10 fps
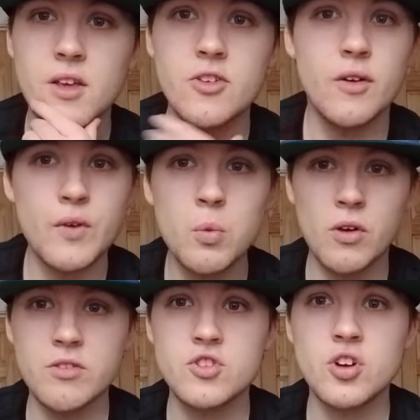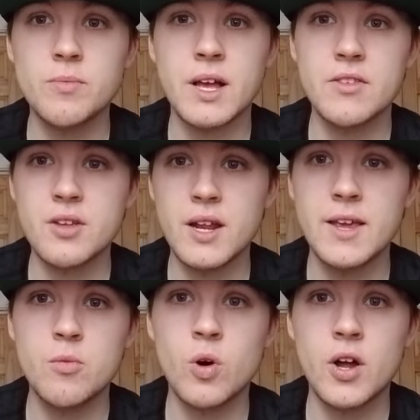So if he wants to drop down to
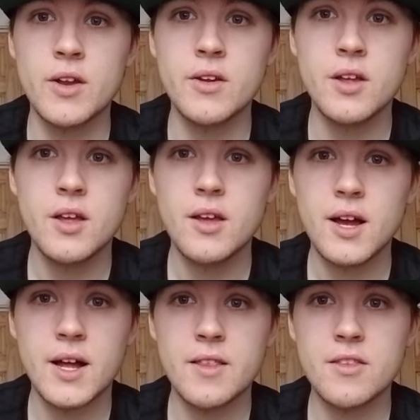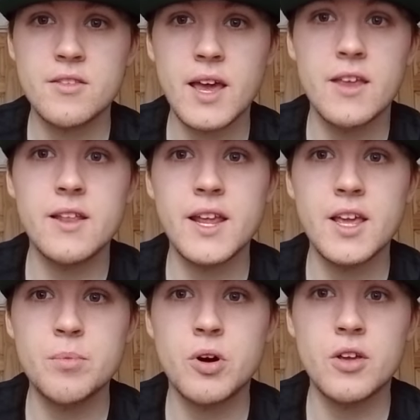League One and take the
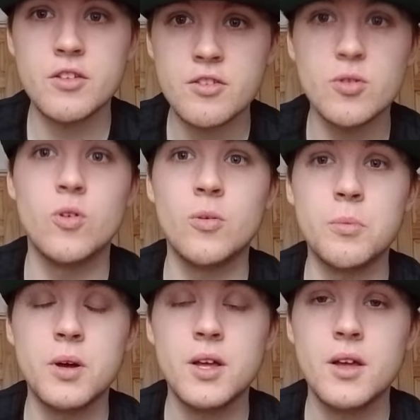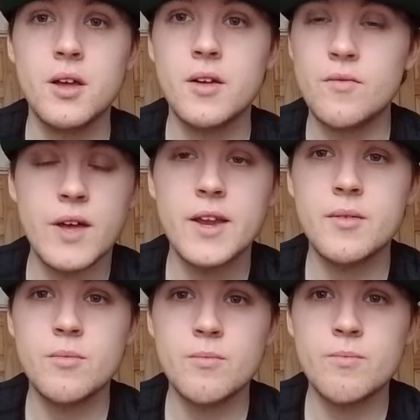league by storm,
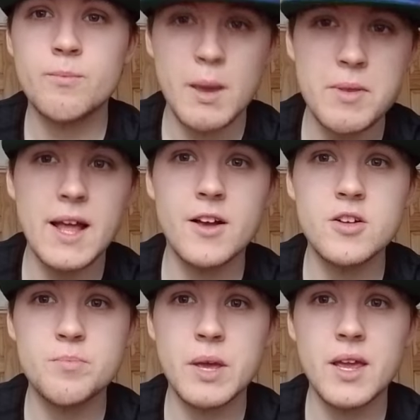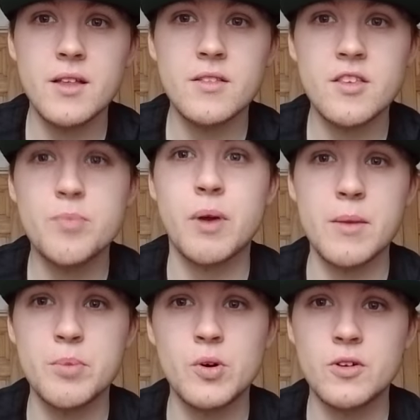then maybe that could be the
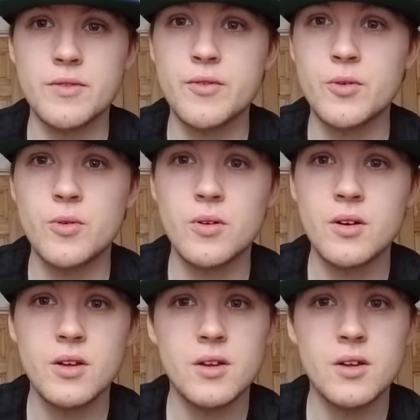springboard for